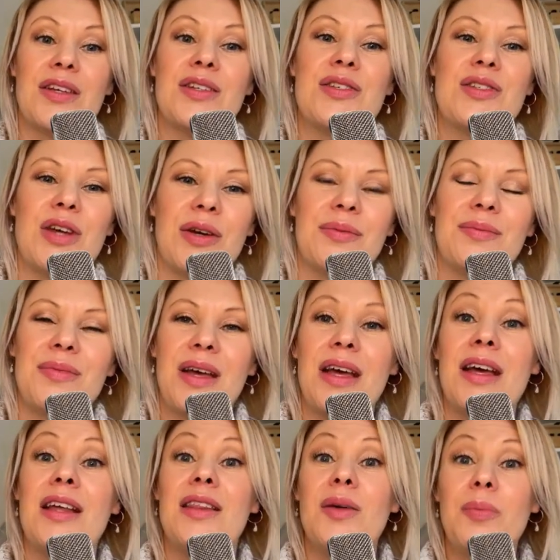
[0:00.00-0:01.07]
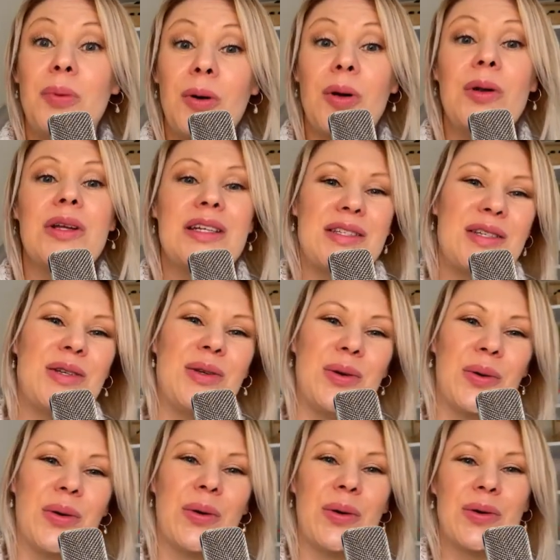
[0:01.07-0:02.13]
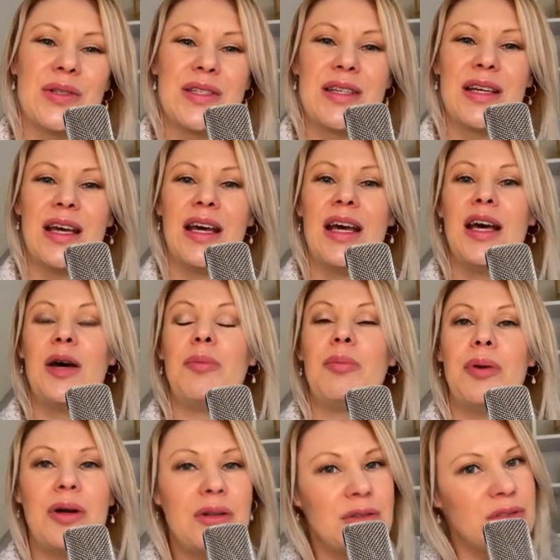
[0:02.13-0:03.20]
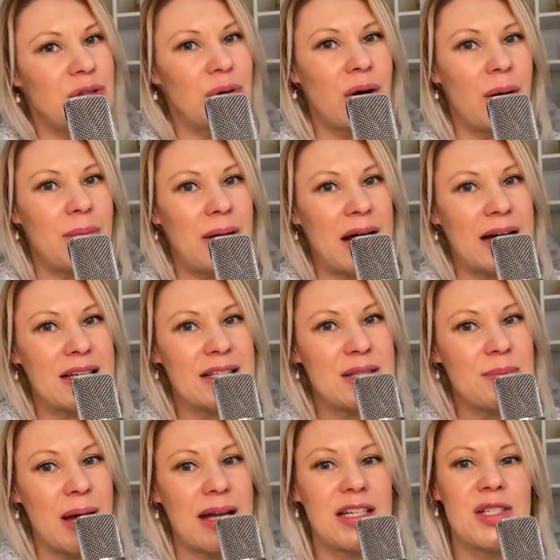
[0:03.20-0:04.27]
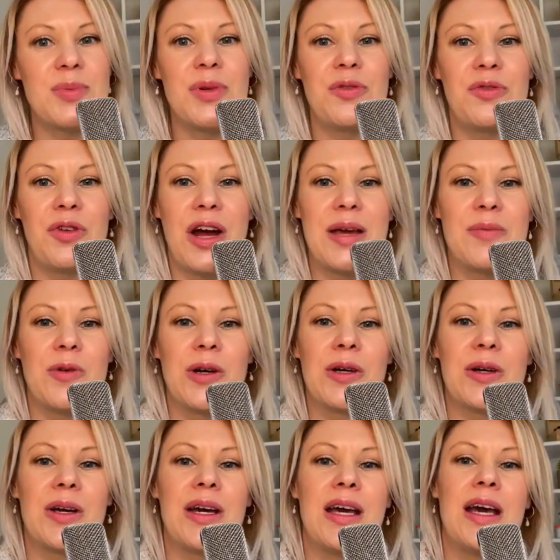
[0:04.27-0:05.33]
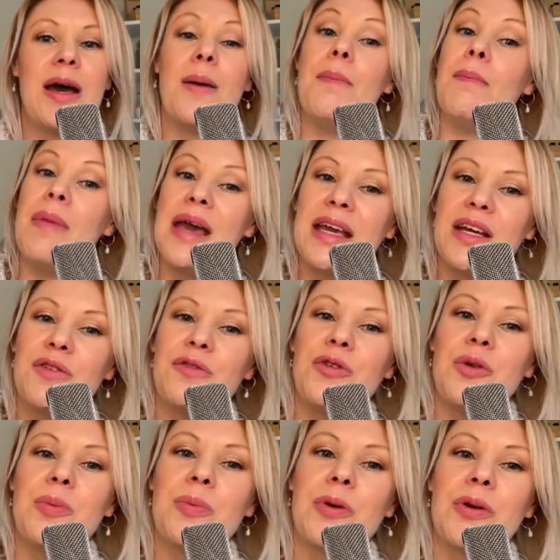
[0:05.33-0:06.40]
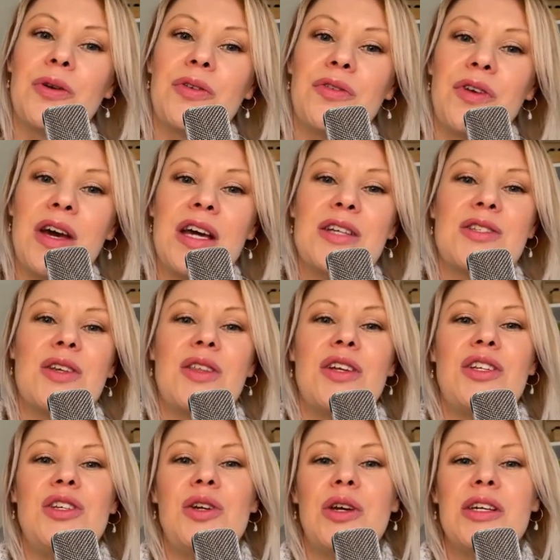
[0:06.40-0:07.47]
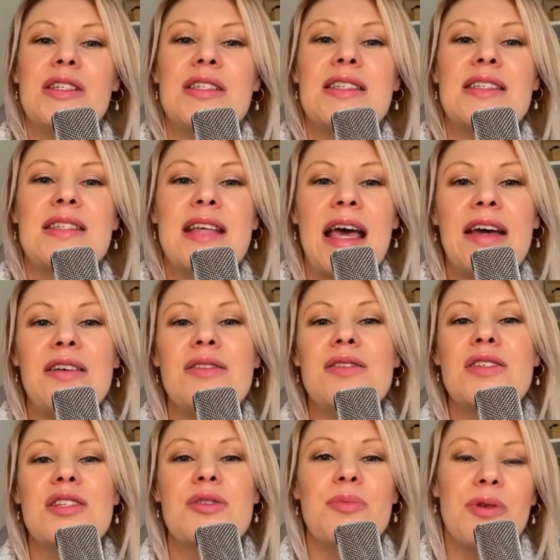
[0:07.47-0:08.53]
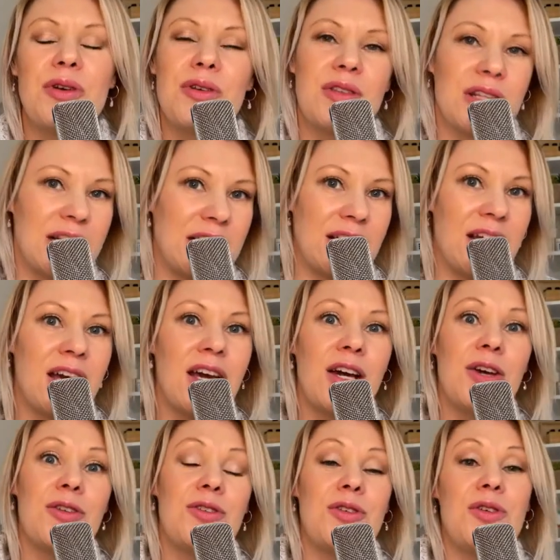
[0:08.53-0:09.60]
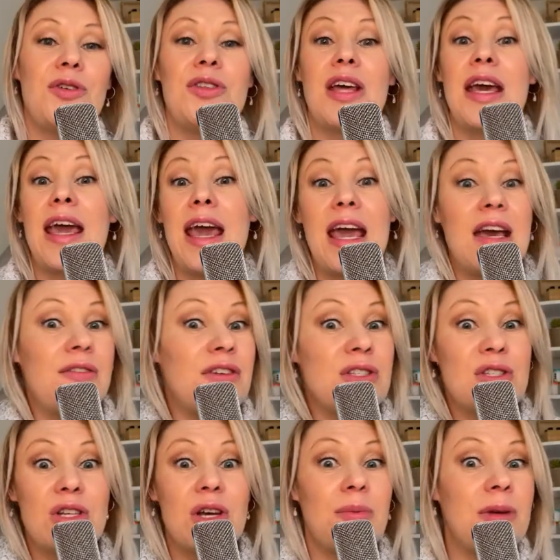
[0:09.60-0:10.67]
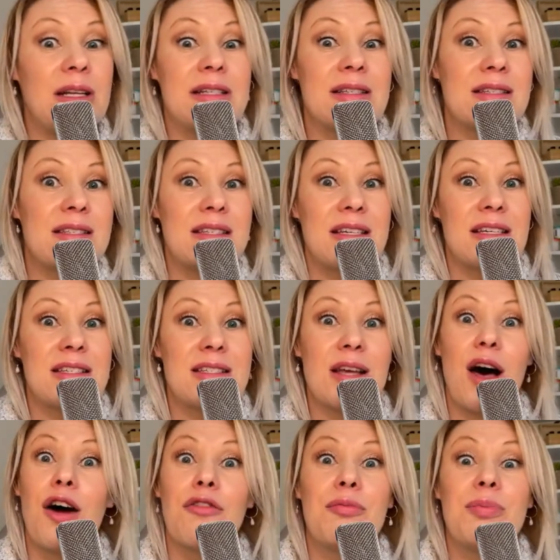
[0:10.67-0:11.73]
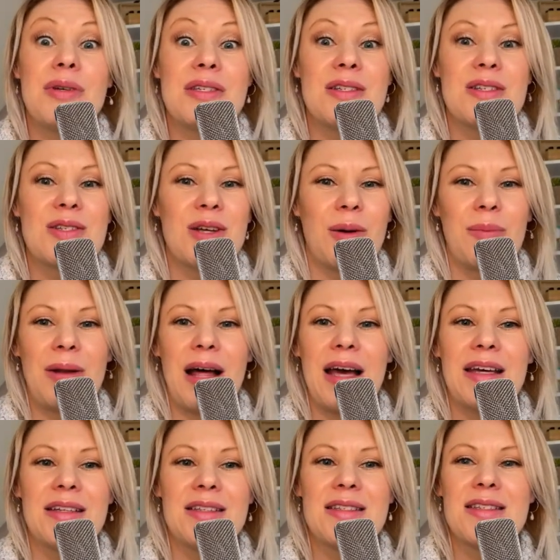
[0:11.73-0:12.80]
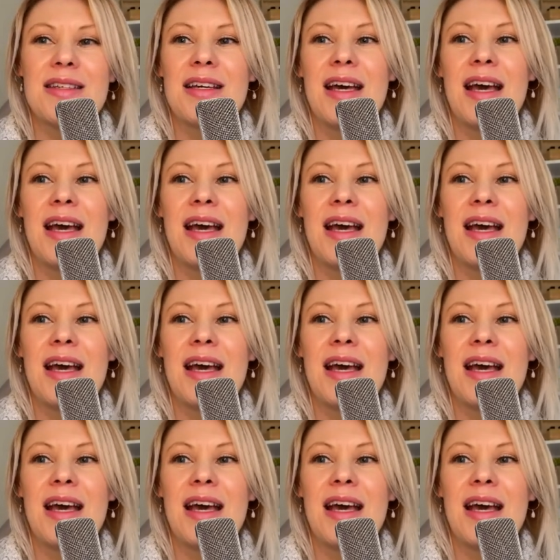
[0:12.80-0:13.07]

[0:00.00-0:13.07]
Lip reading: So, the ball is in your court. Build your compliance management framework, make it foolproof so that you can sail smoothly through the ever turbulent seas of business compliance.